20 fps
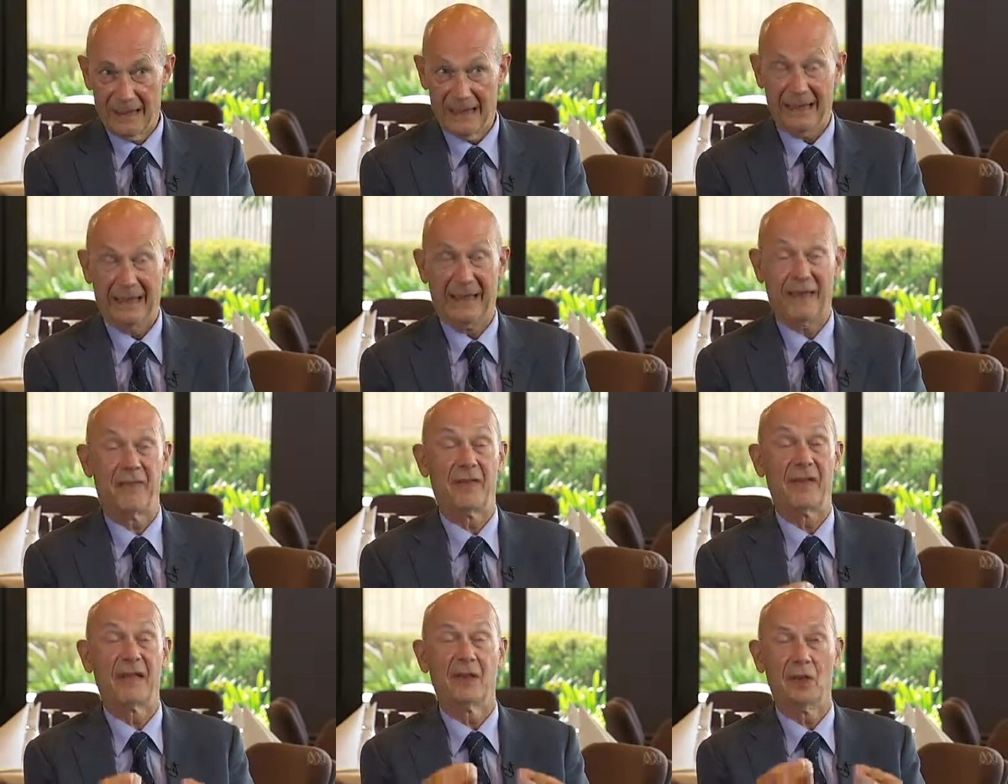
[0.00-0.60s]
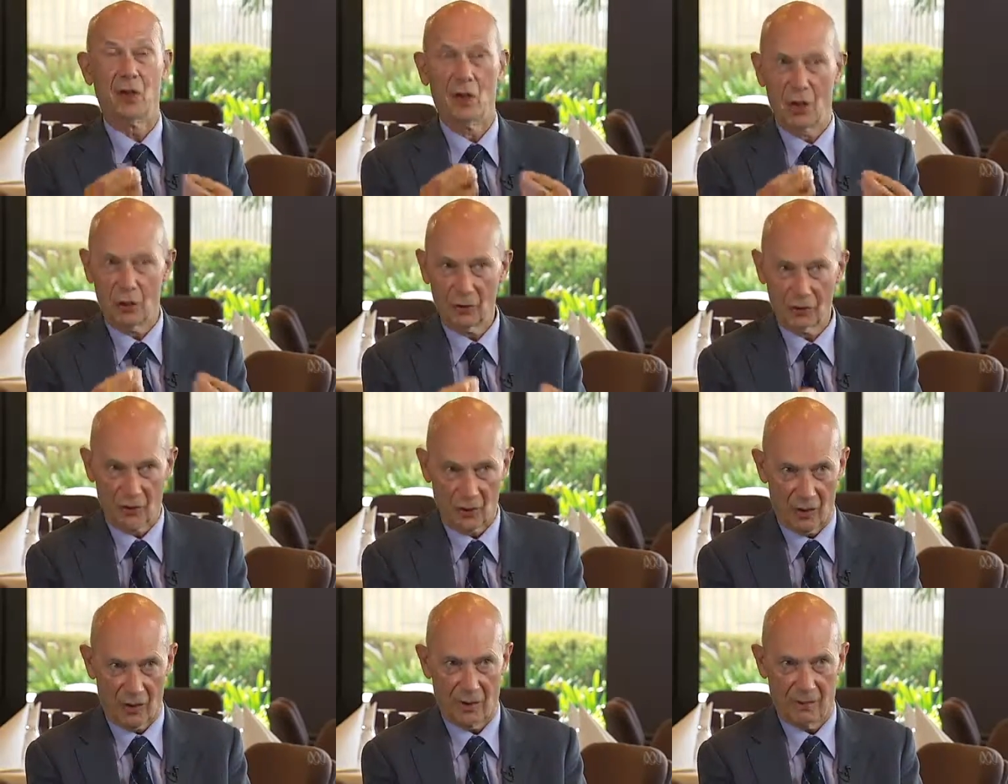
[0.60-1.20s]
And I think
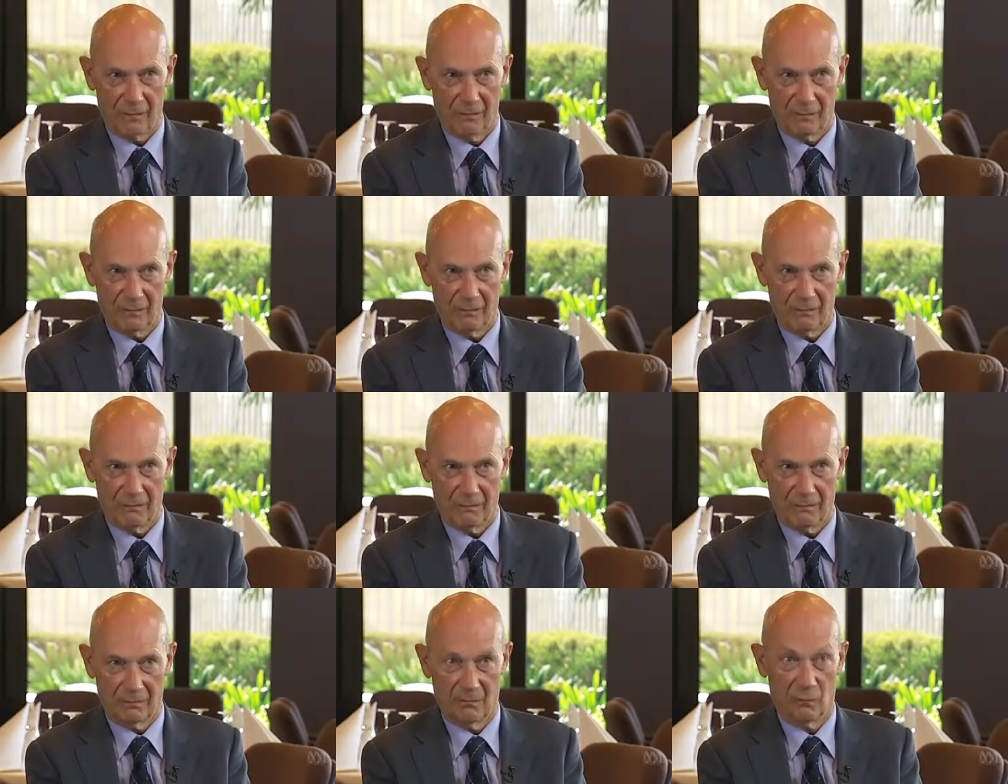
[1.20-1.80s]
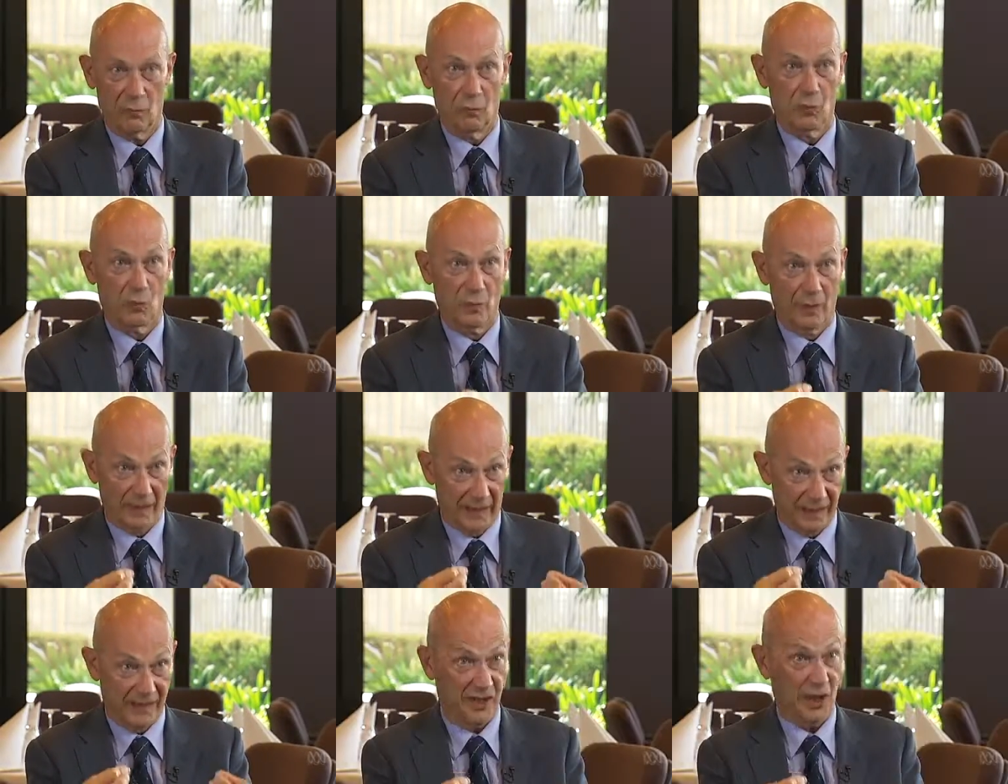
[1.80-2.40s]
long term,
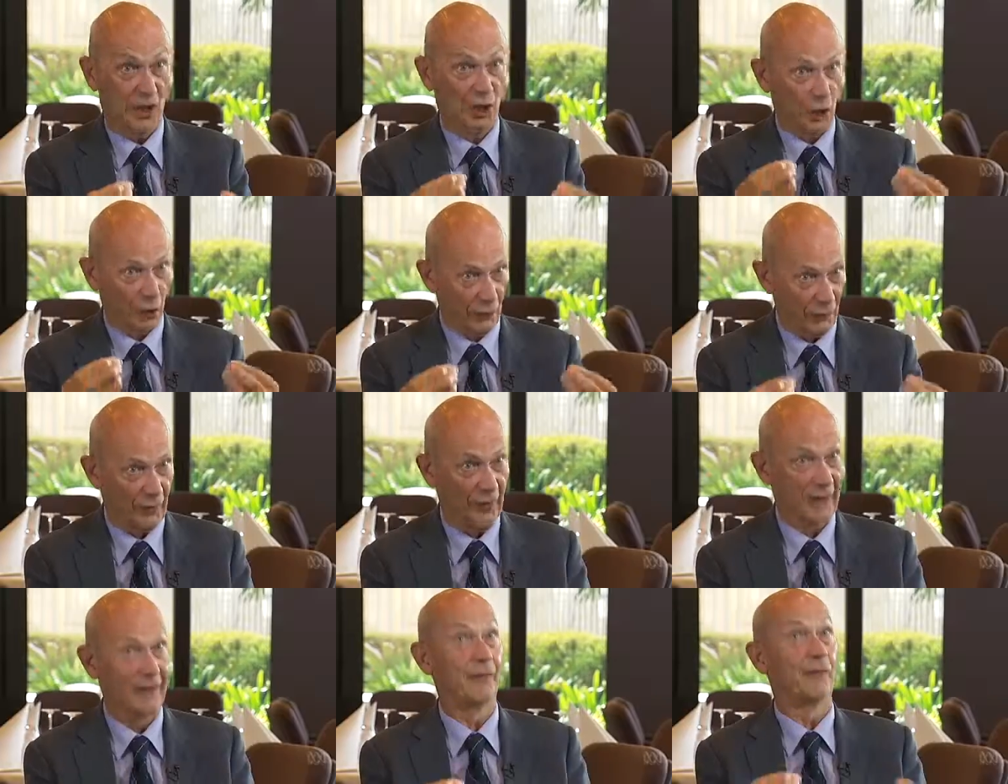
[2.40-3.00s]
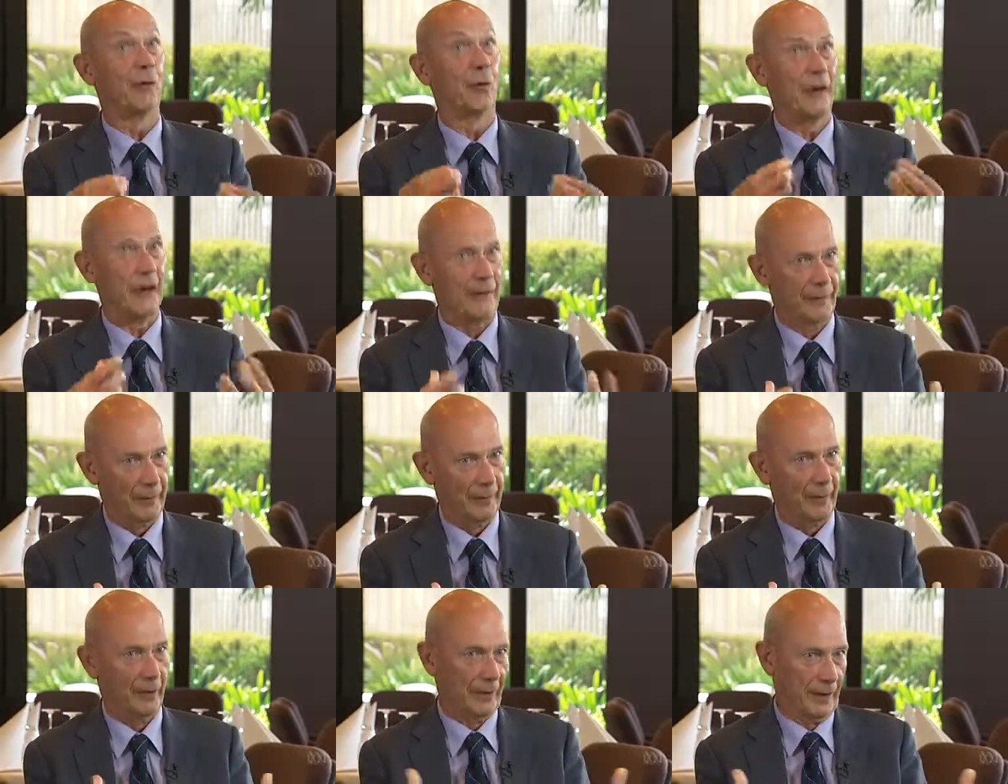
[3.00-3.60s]
it's a good thing for
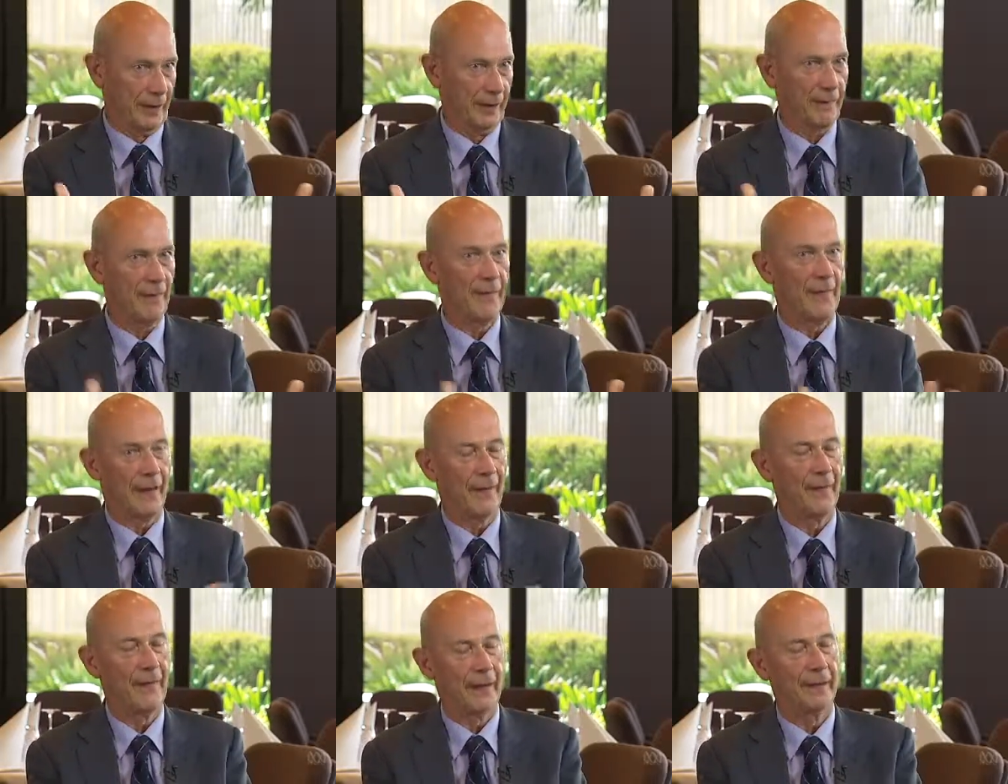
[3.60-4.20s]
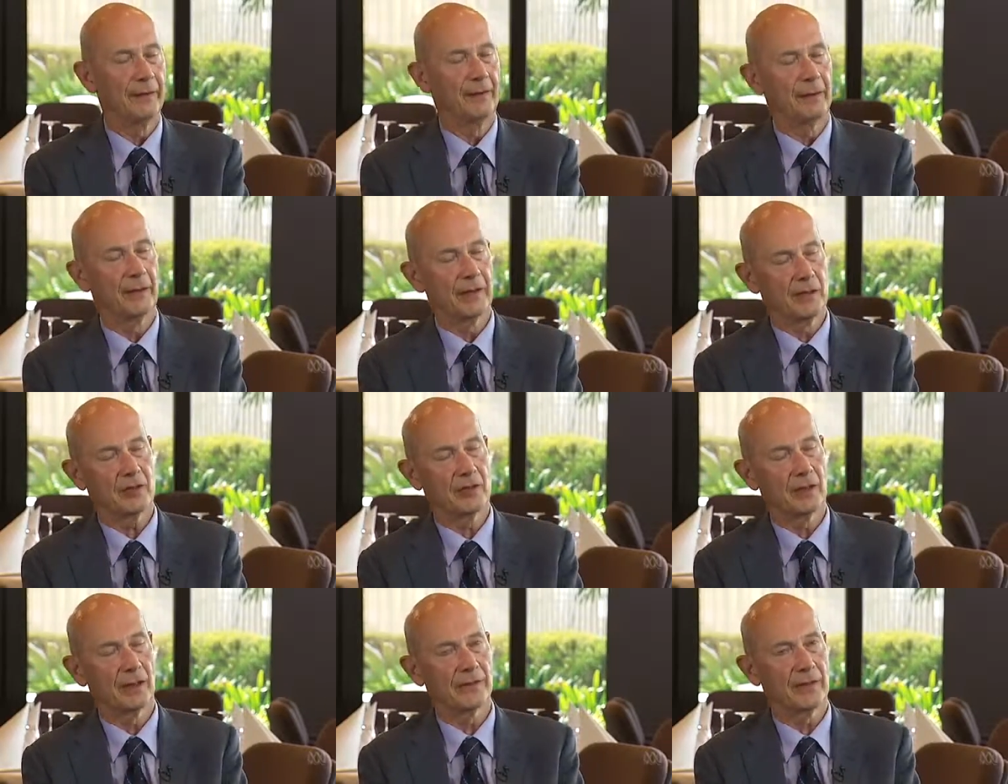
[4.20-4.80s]
everybody that they
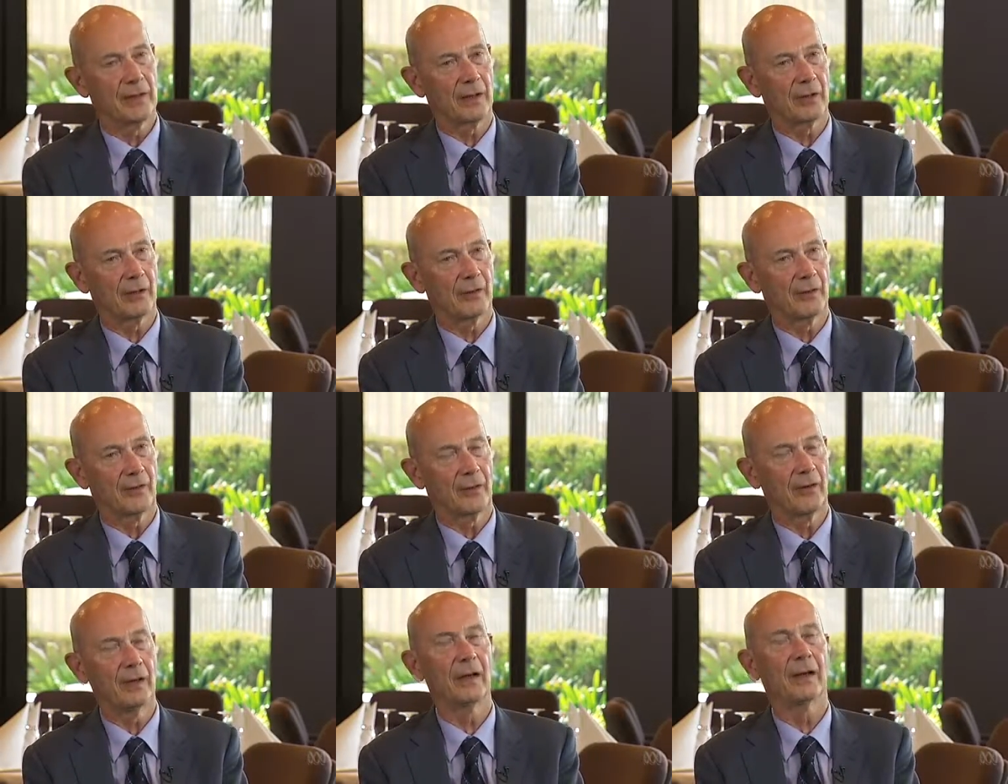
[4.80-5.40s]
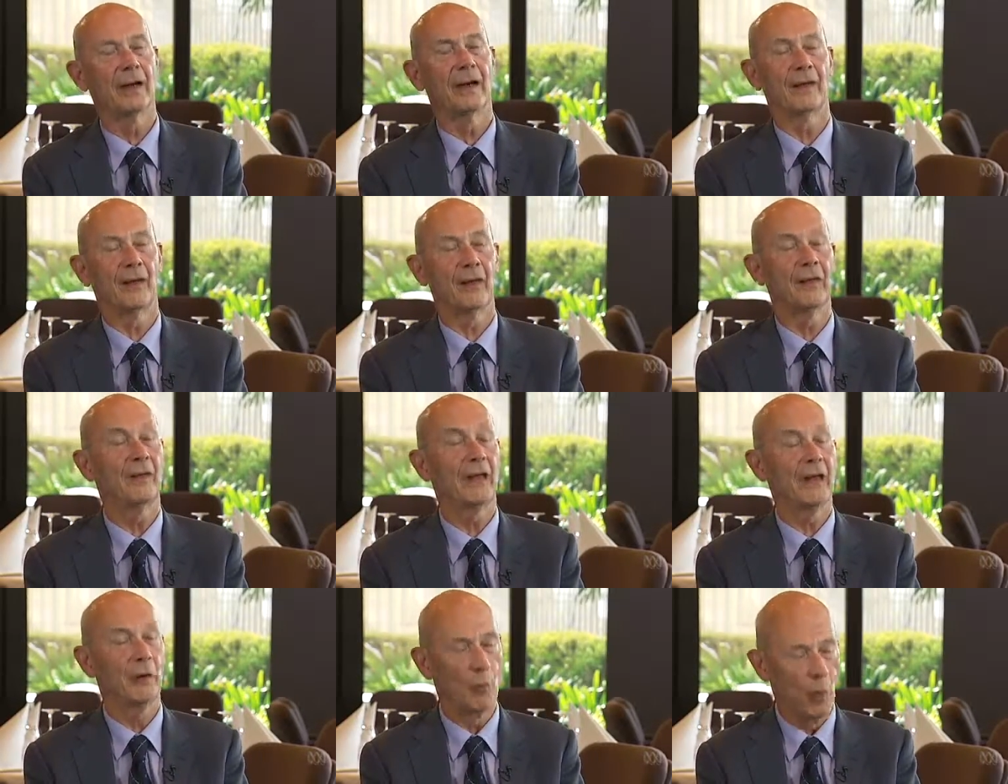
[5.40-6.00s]
internationalize their currency. And I
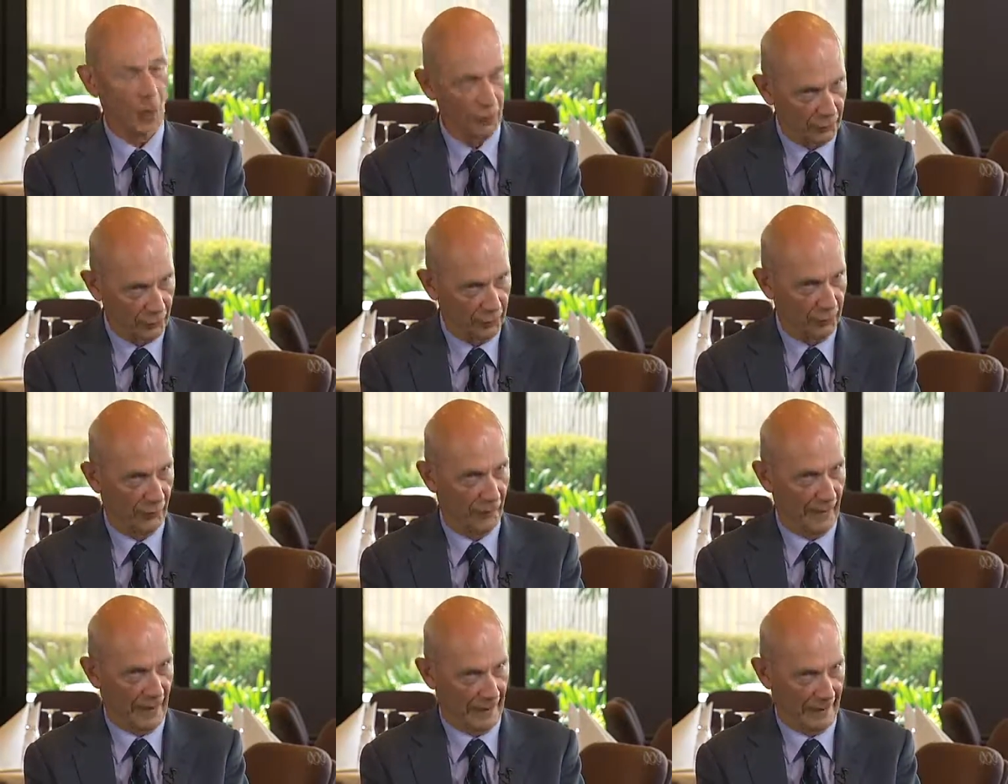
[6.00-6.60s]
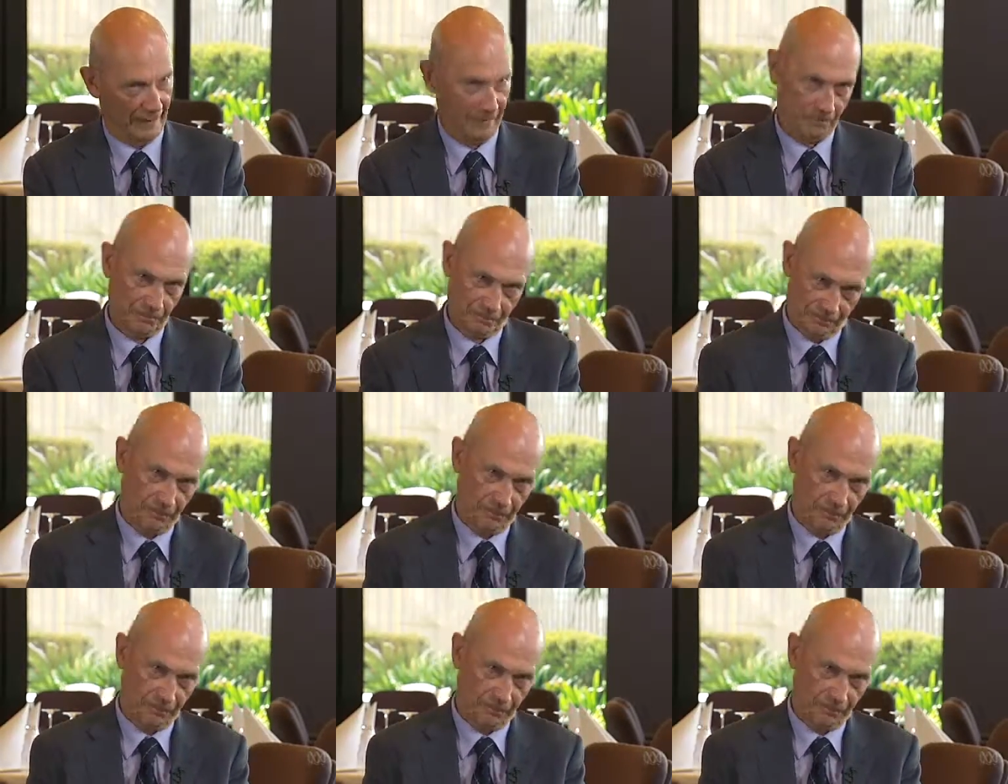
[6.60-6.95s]
think they want to do that.